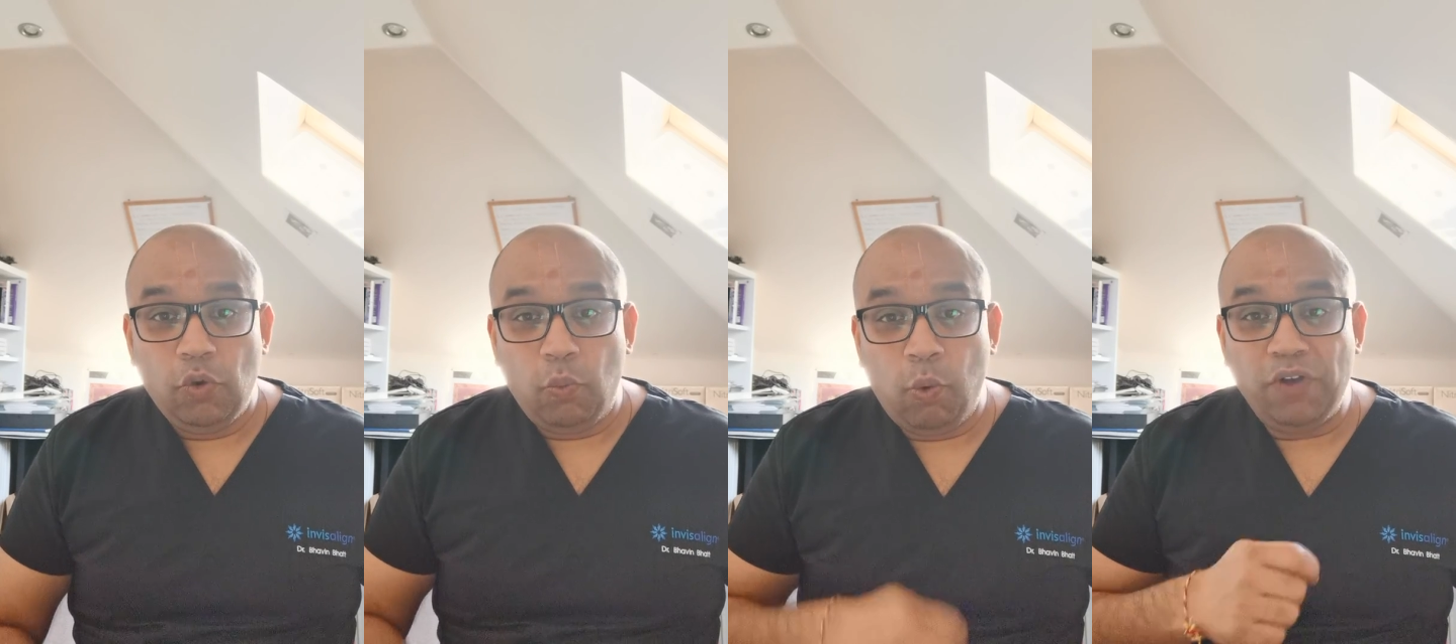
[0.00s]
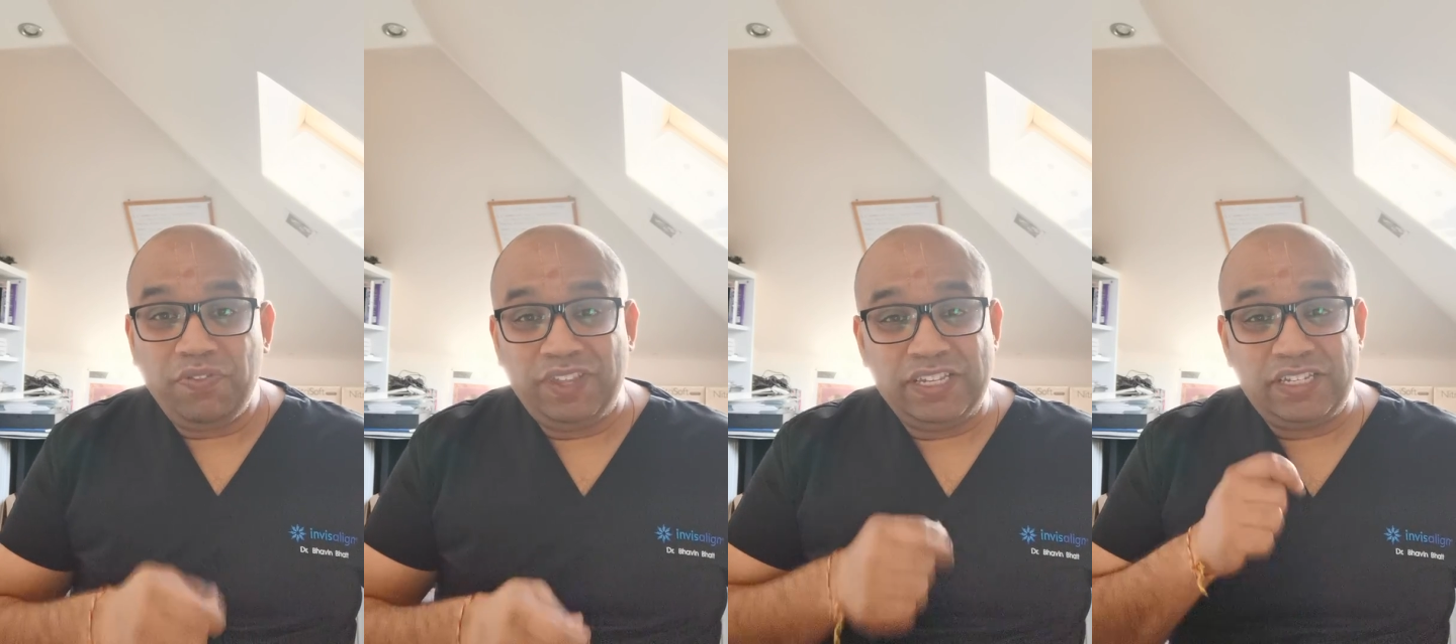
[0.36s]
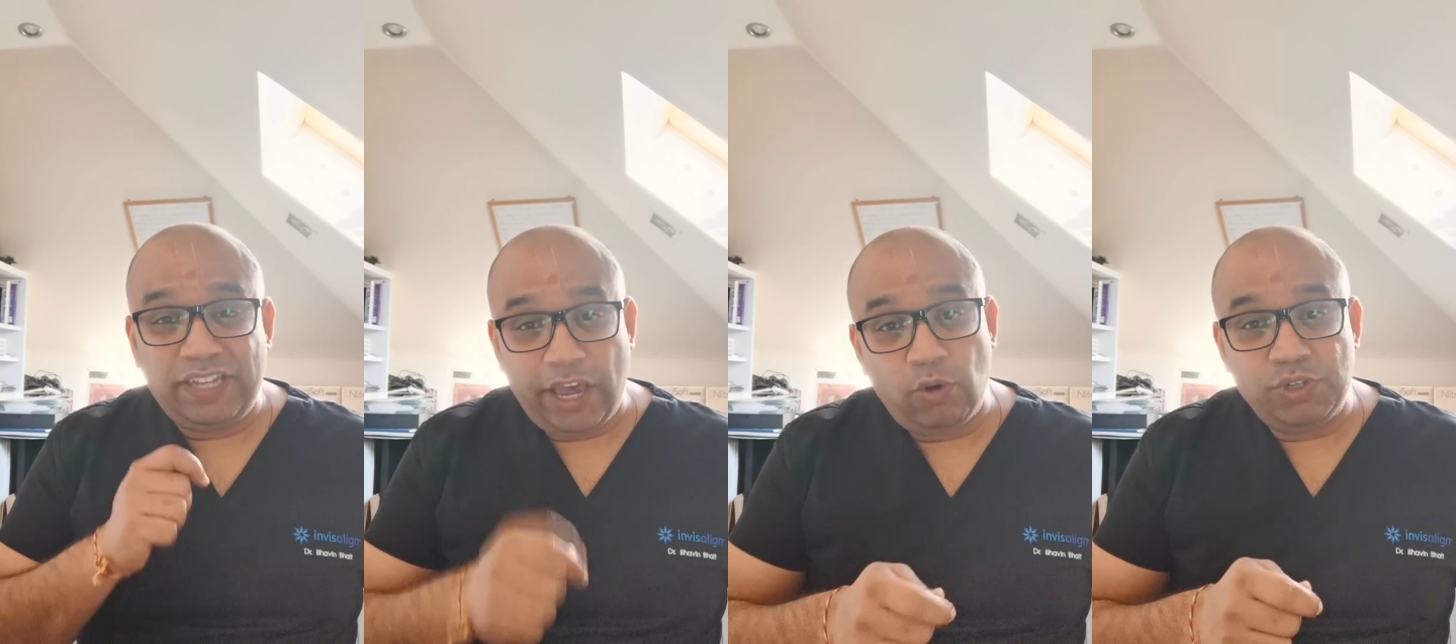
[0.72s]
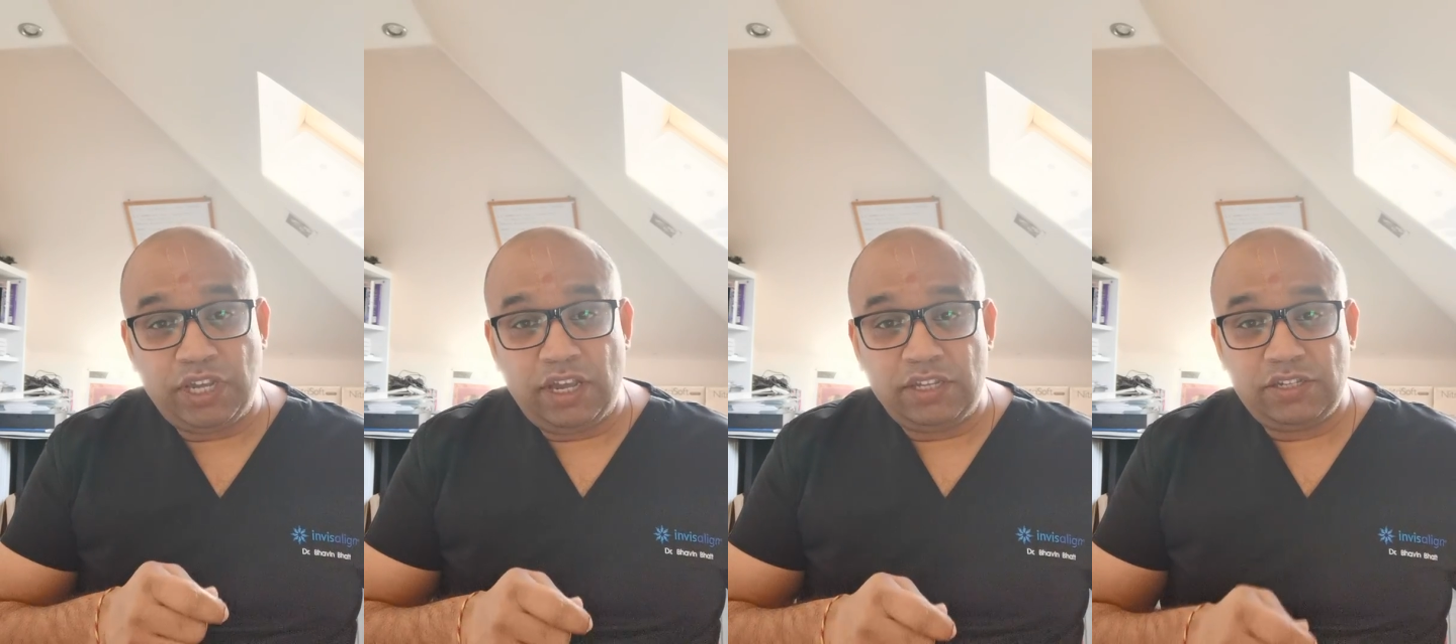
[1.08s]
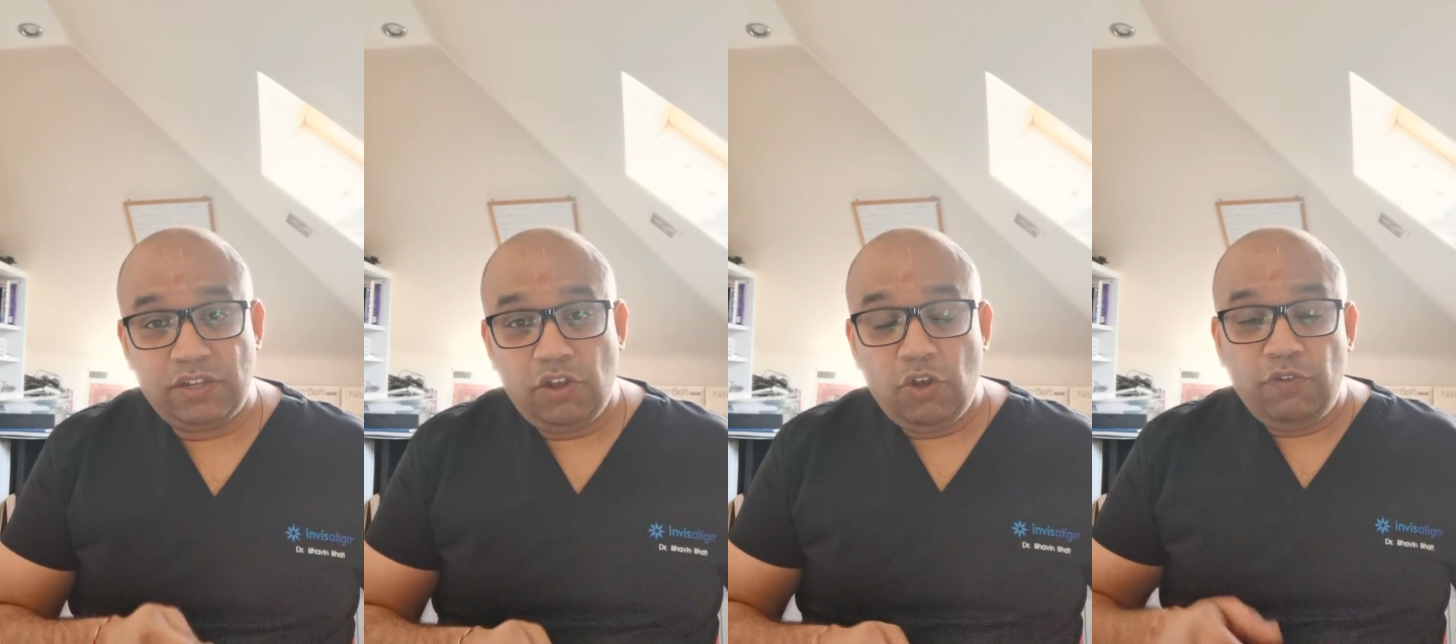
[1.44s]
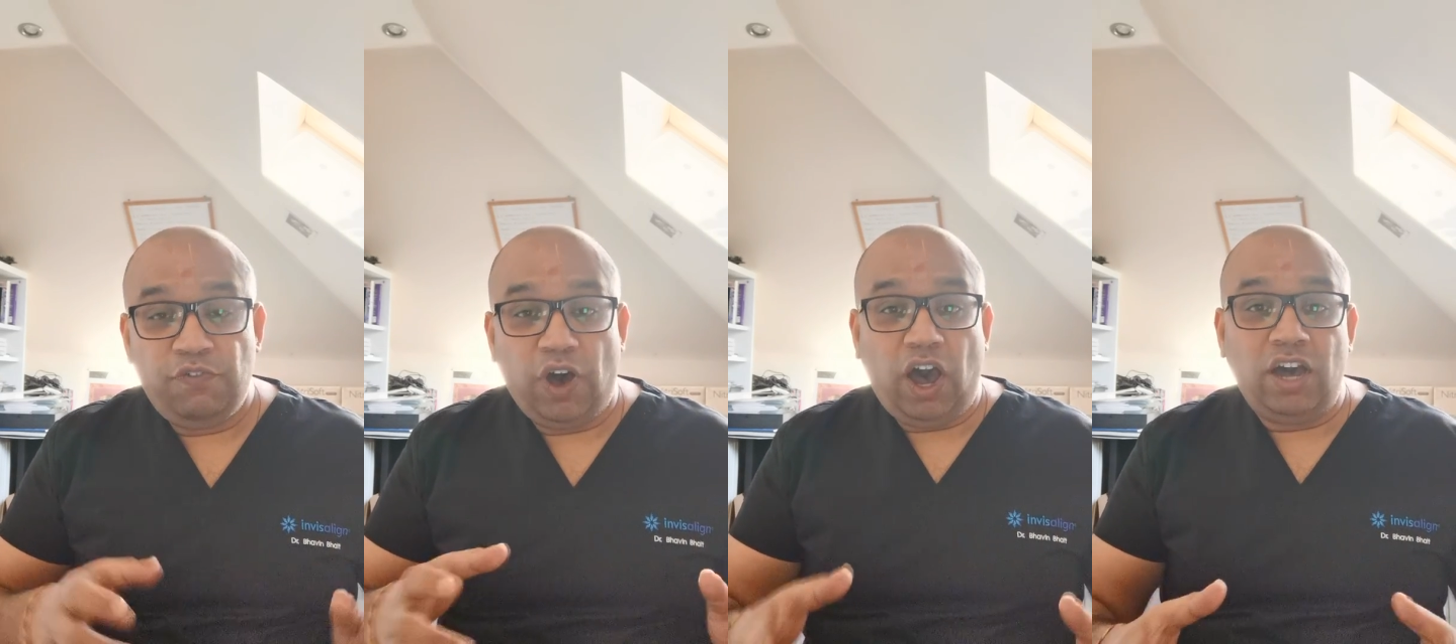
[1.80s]
What this tells us,
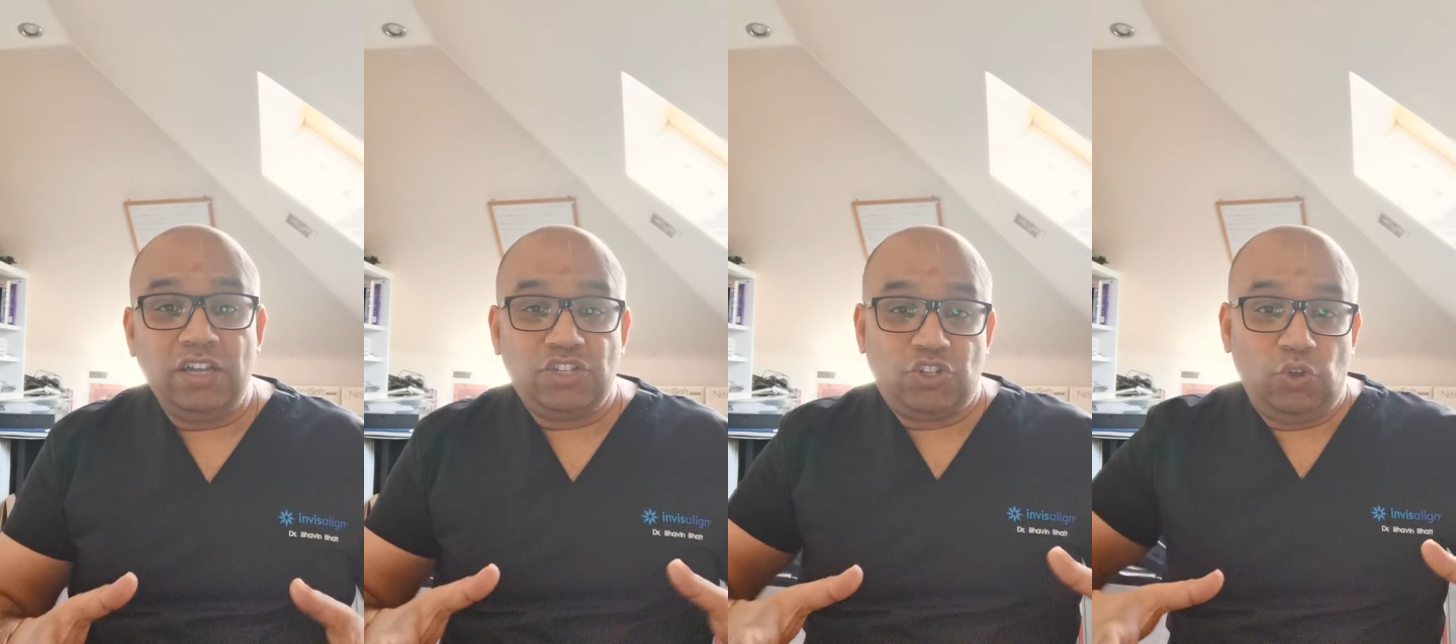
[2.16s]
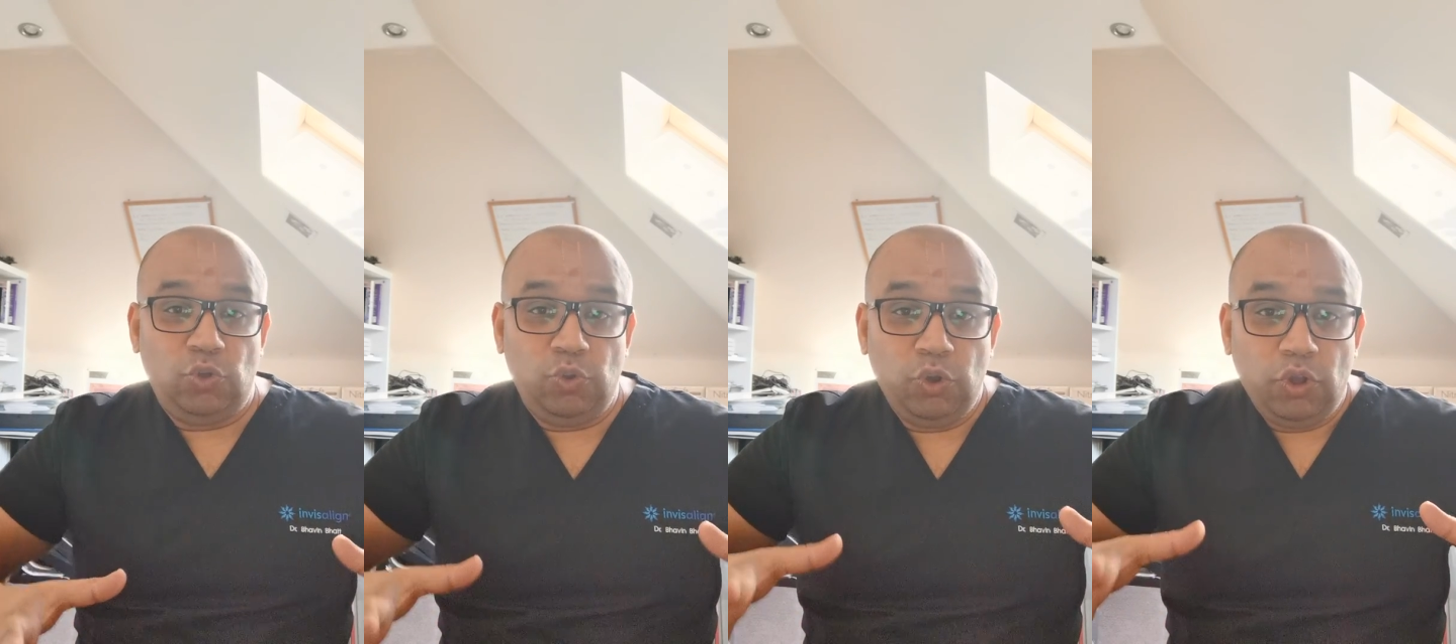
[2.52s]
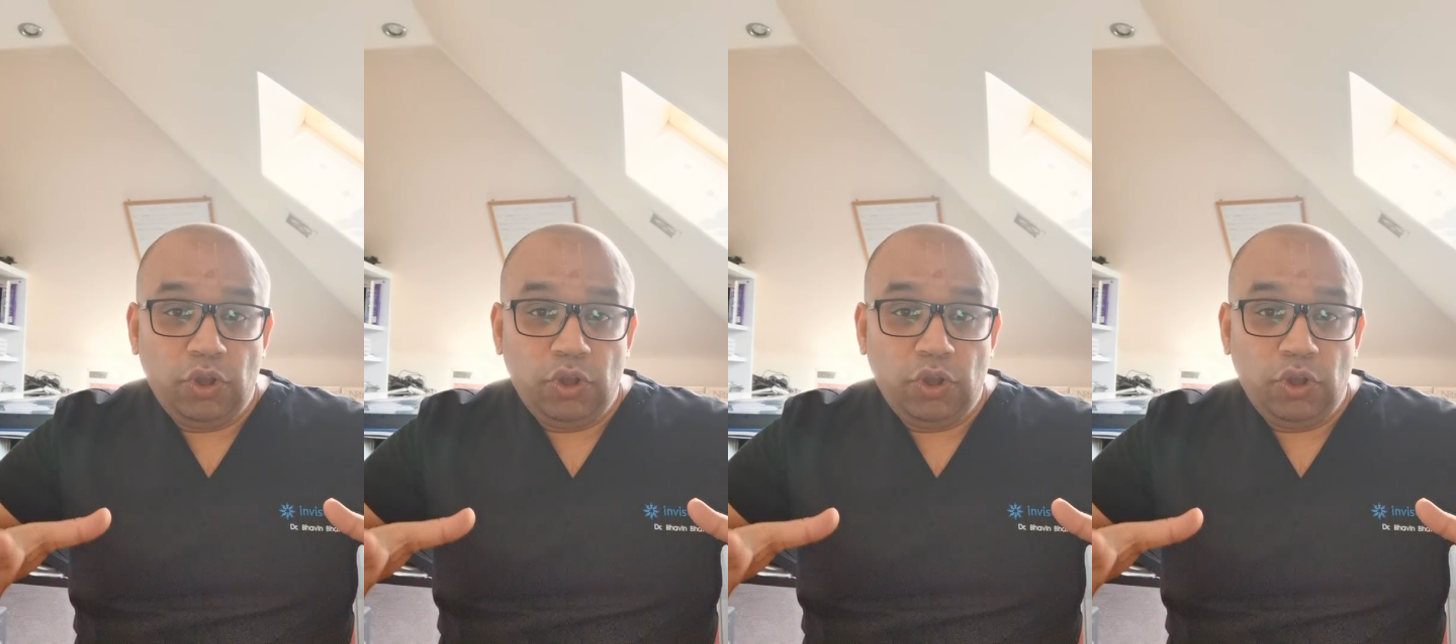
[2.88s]
for us to